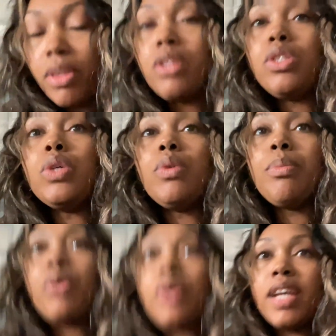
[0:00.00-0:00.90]
to
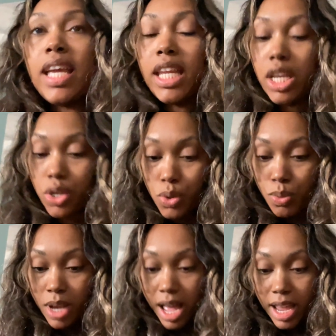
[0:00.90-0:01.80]
report any new
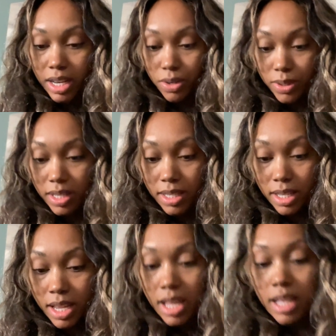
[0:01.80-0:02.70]
diagnosis
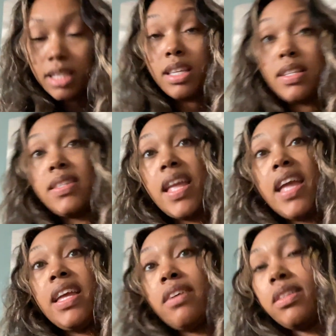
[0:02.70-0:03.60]
to the state
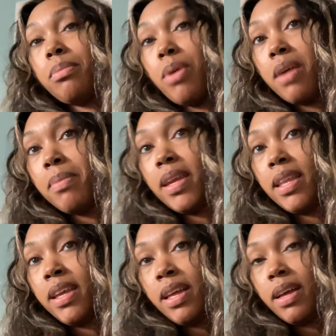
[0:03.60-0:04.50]
health department
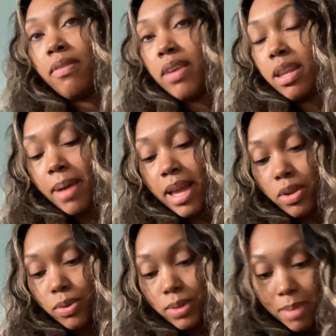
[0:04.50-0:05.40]
of anybody
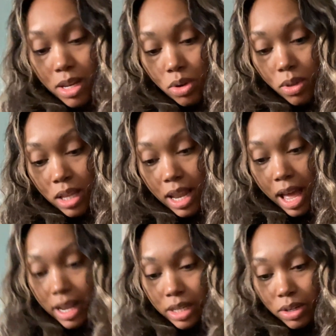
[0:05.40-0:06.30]
who's been newly
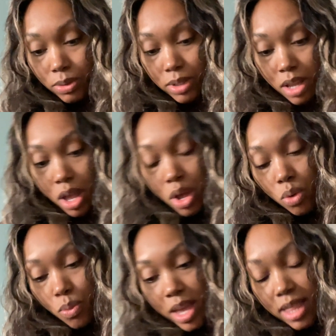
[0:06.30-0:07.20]
diagnosed
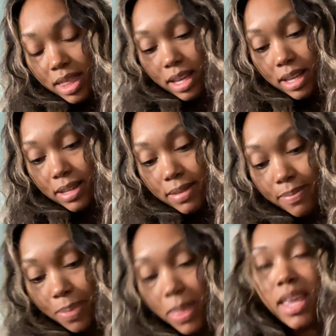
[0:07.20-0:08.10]
with
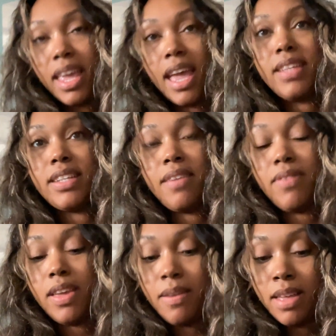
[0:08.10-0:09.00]

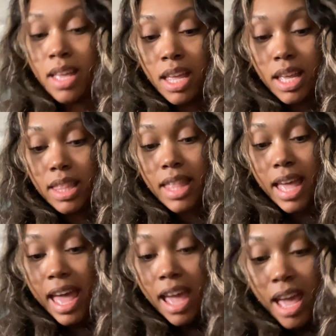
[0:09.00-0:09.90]
HIV. The
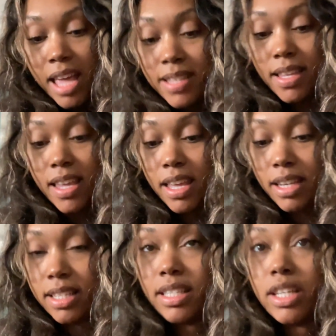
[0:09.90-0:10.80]
AACN
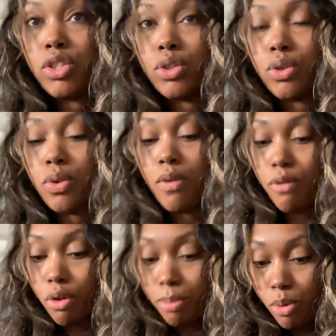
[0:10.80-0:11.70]
Essential
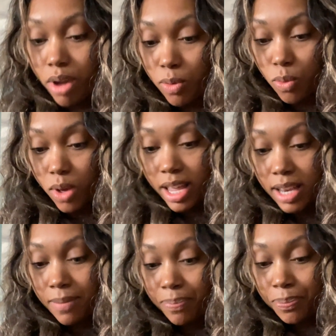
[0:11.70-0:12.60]

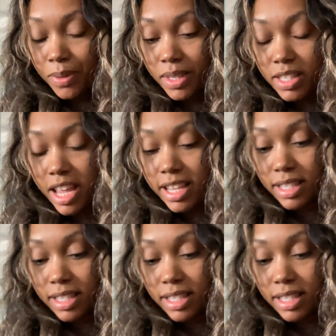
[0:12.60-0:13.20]
4.1 states